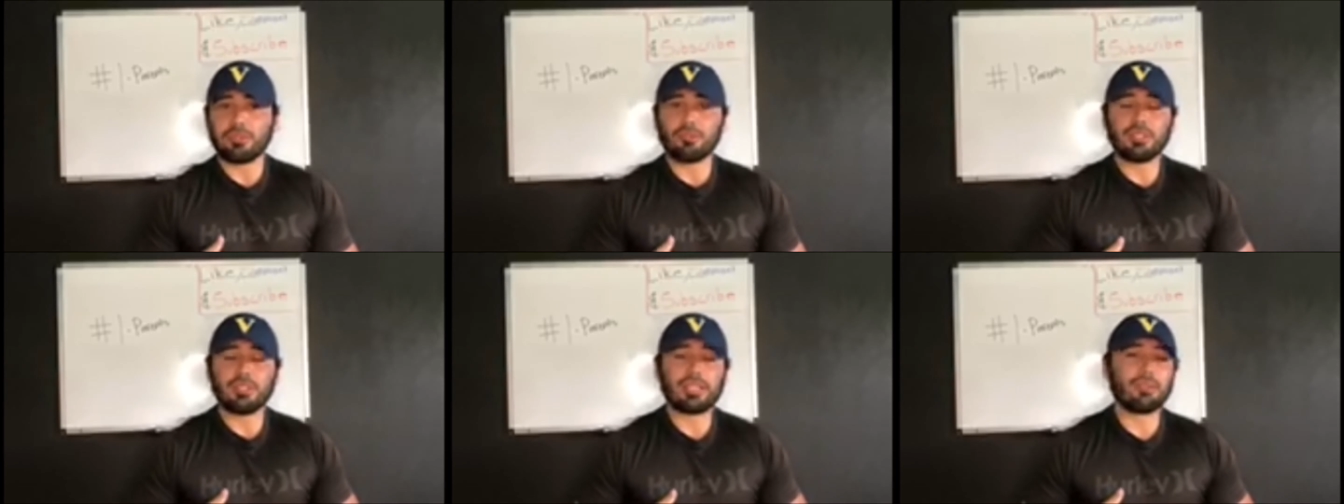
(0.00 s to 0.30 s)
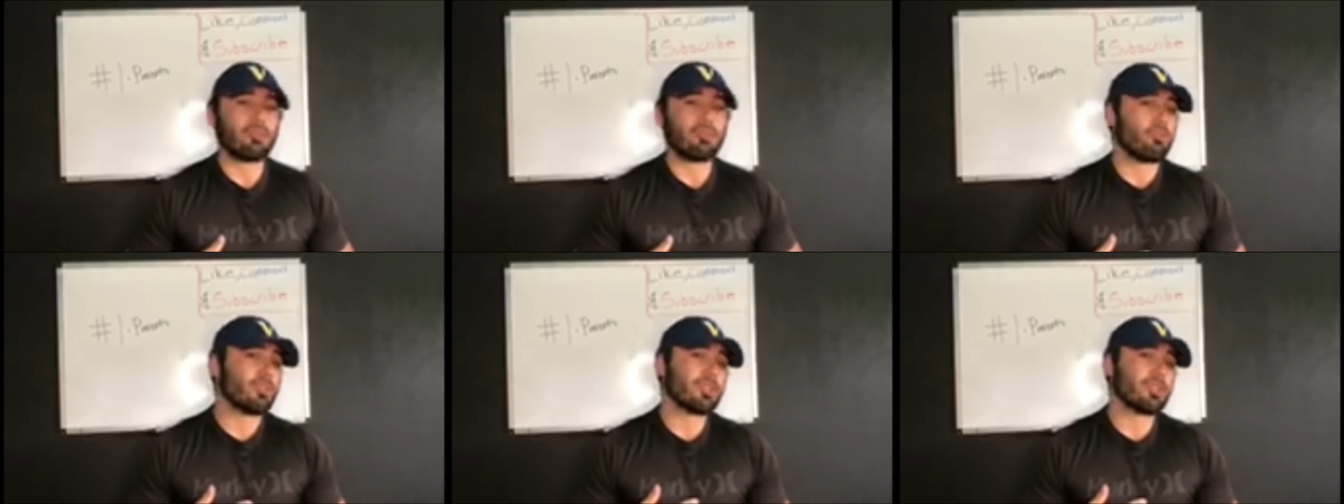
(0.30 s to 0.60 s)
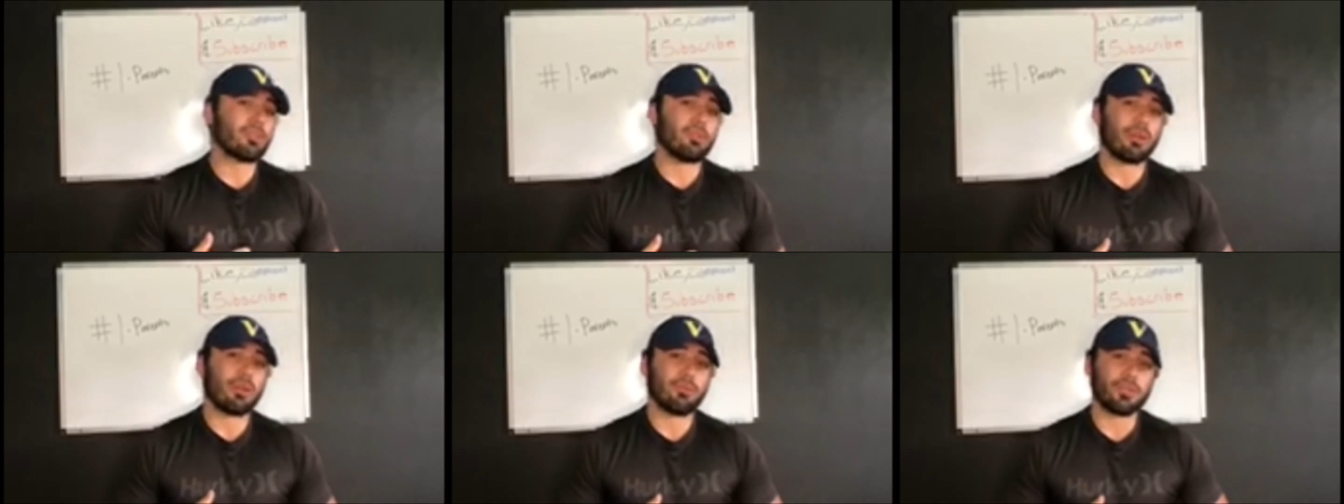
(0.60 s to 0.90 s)
if we want to go
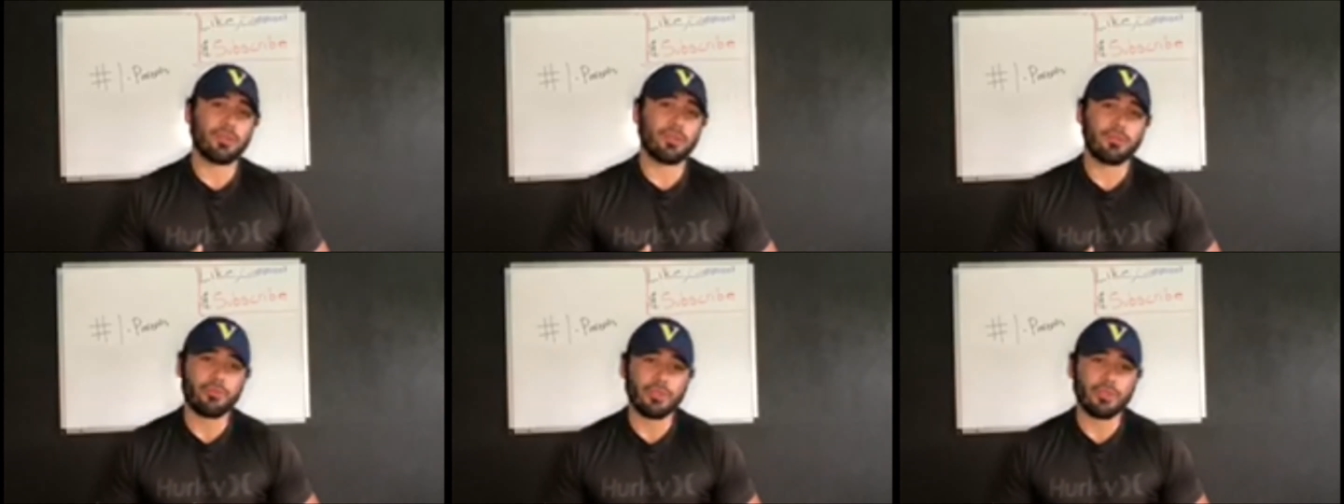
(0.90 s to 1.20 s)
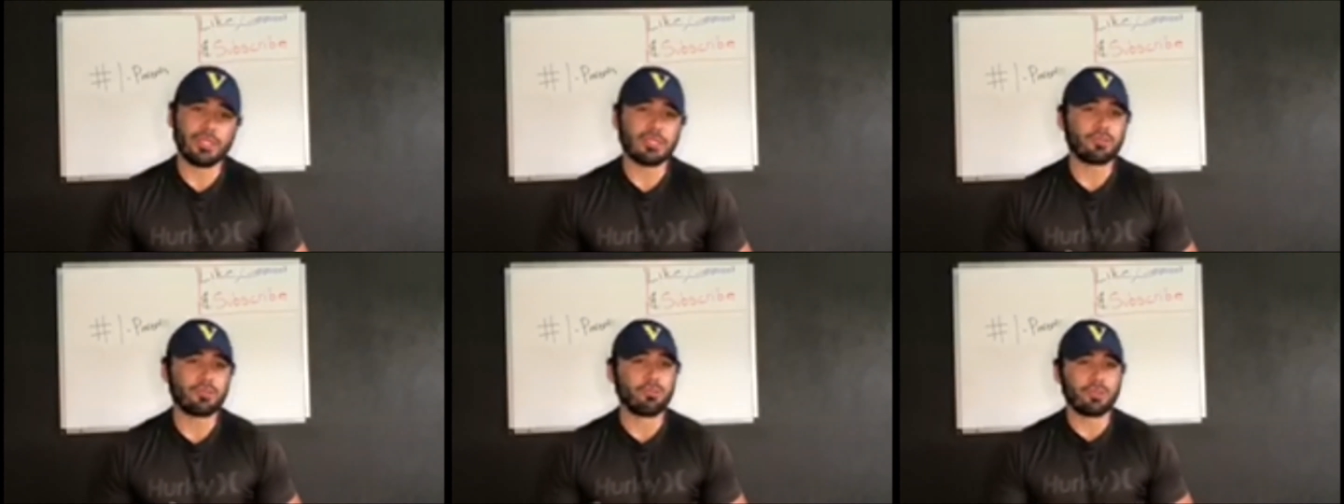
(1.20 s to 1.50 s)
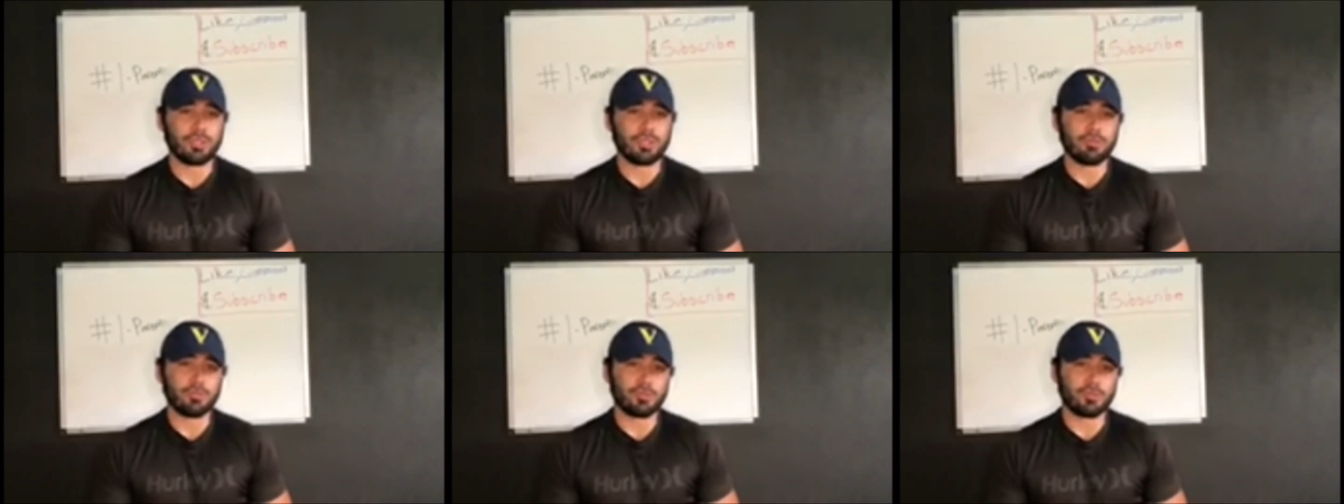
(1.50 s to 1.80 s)
out with our friends, they will
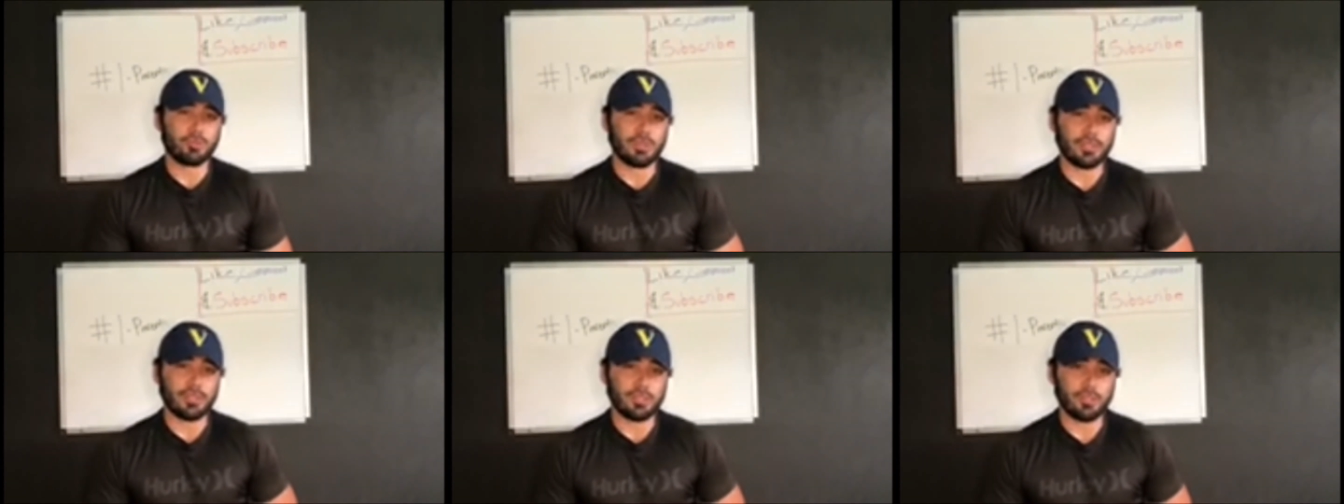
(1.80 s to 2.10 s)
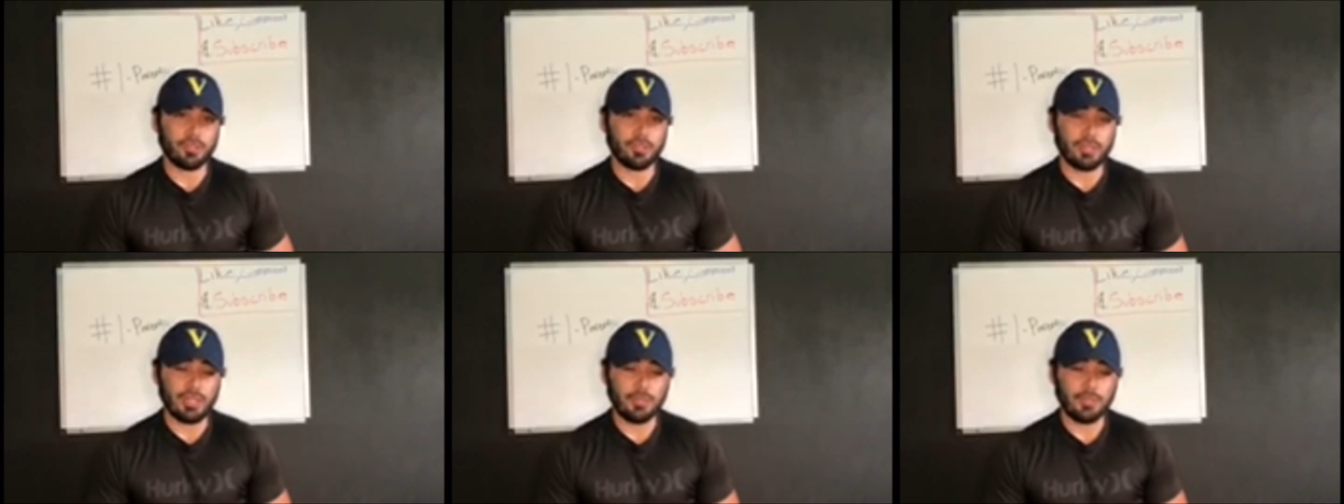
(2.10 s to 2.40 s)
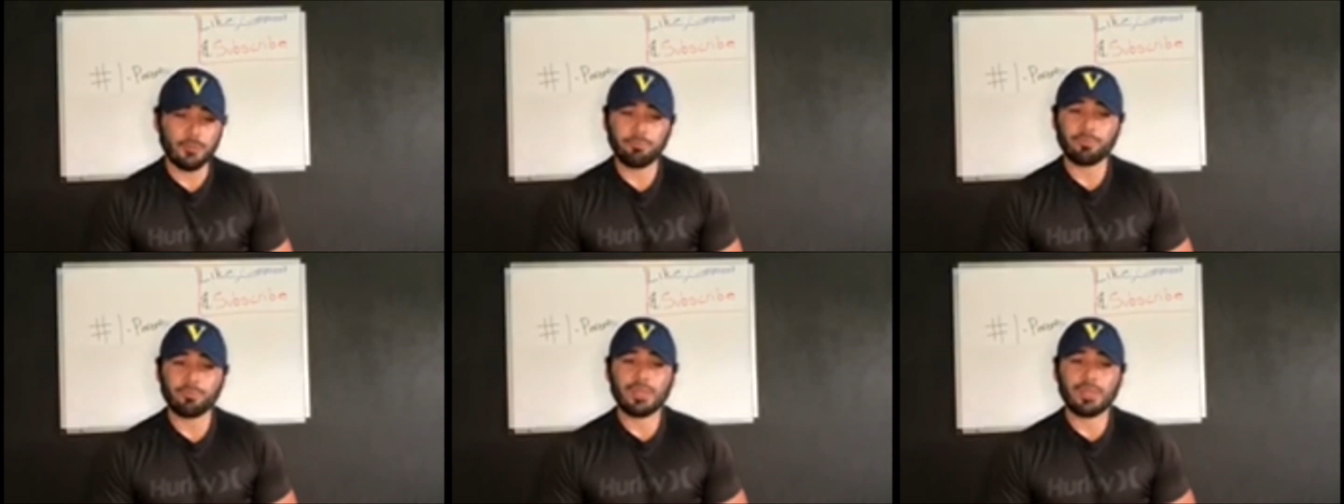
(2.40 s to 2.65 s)
give us money to go out.